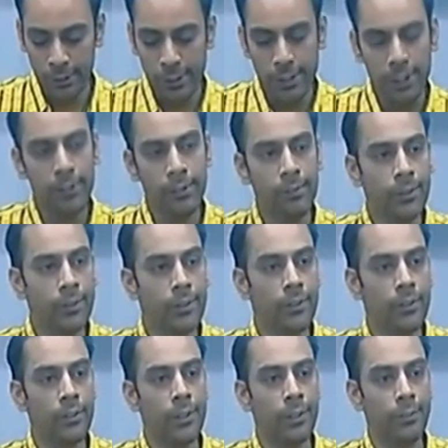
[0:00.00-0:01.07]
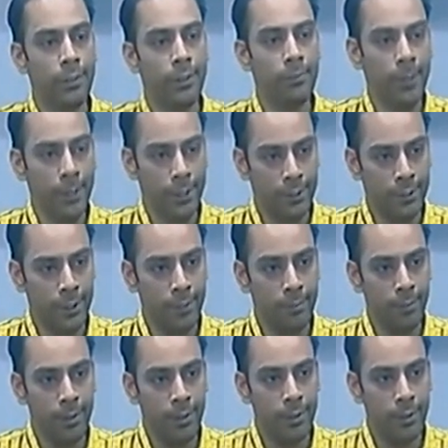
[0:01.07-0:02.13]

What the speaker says: second semester you give them an assignment.